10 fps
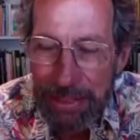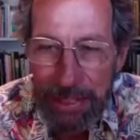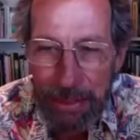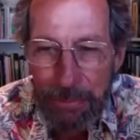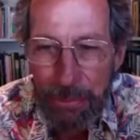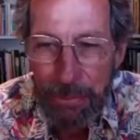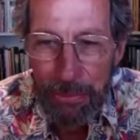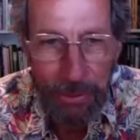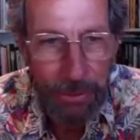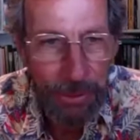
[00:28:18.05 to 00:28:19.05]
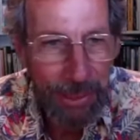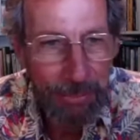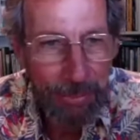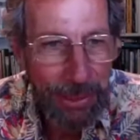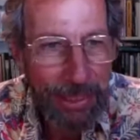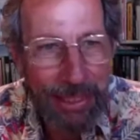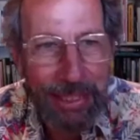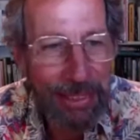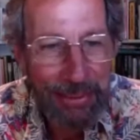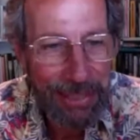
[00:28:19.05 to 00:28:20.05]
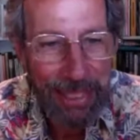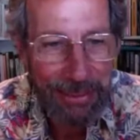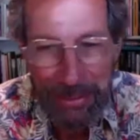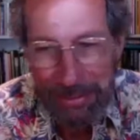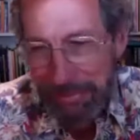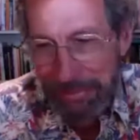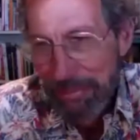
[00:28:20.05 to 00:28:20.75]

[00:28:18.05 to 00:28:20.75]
in the room, which was completely, out of this,